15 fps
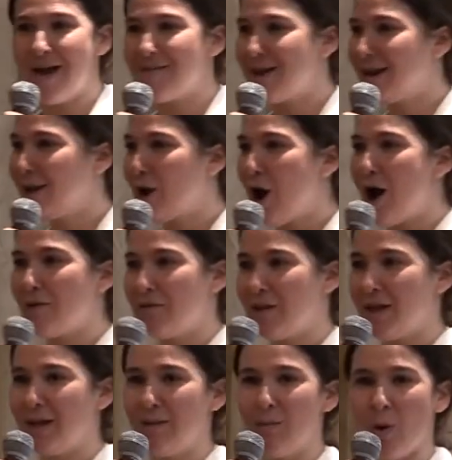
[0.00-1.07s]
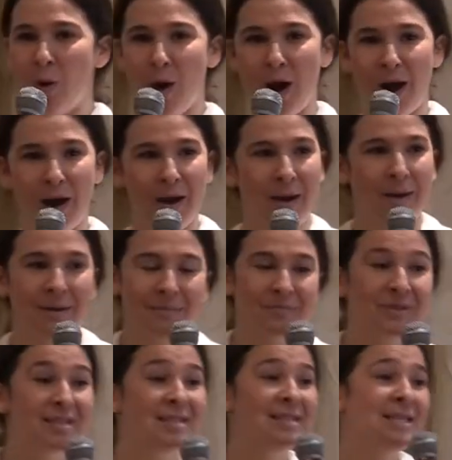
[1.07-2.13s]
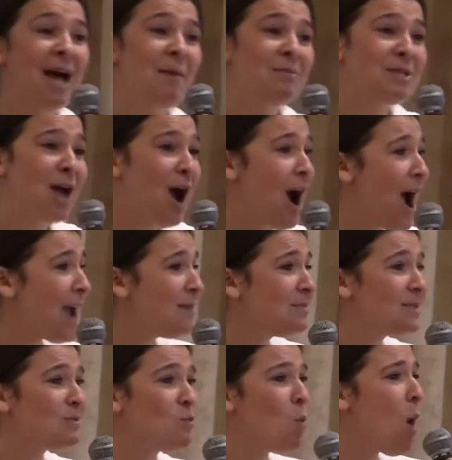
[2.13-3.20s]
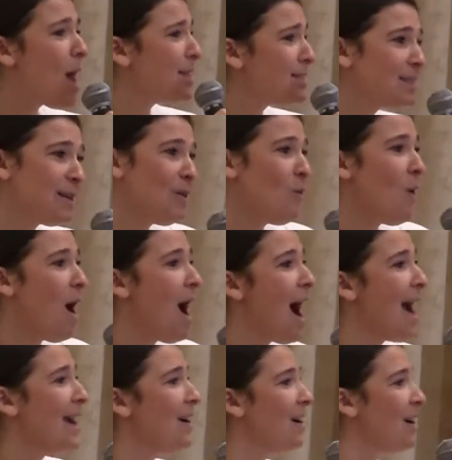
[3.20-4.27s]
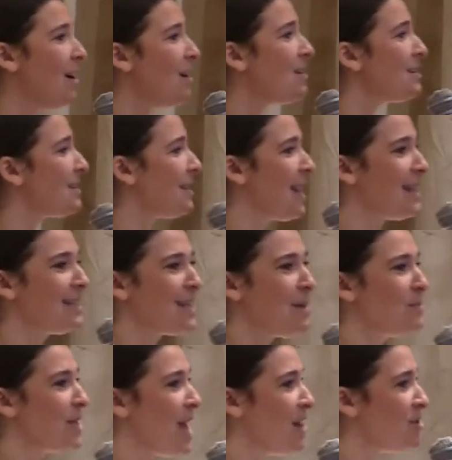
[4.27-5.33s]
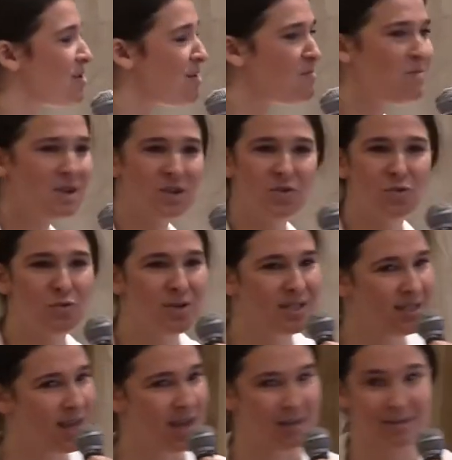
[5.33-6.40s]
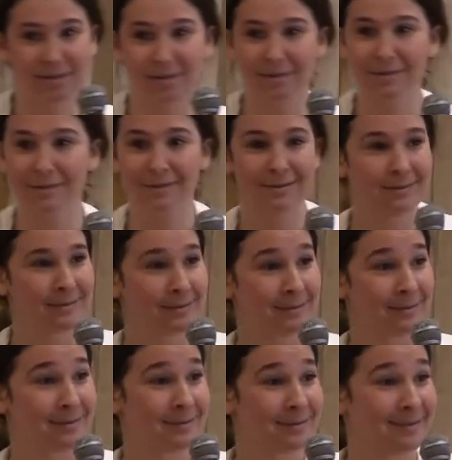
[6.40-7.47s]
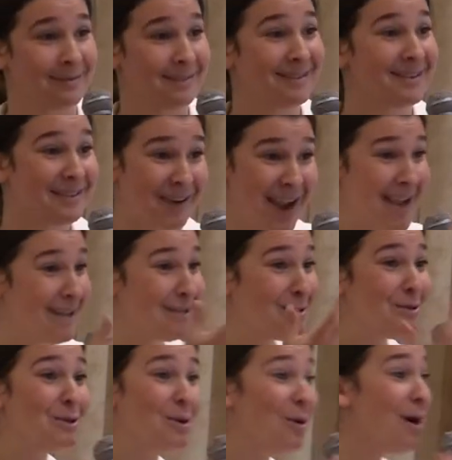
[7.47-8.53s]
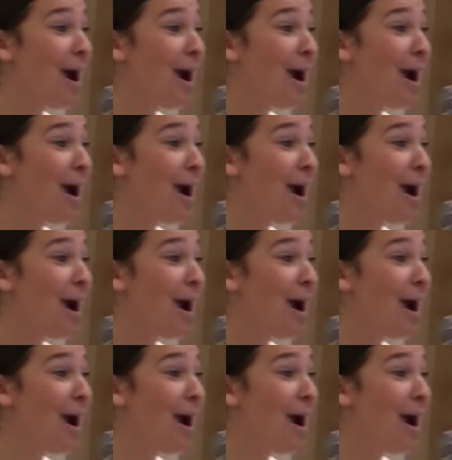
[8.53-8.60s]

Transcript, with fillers: have any coffee anymore, sometimes once in a while get a temptation, but you resist? Great, so you're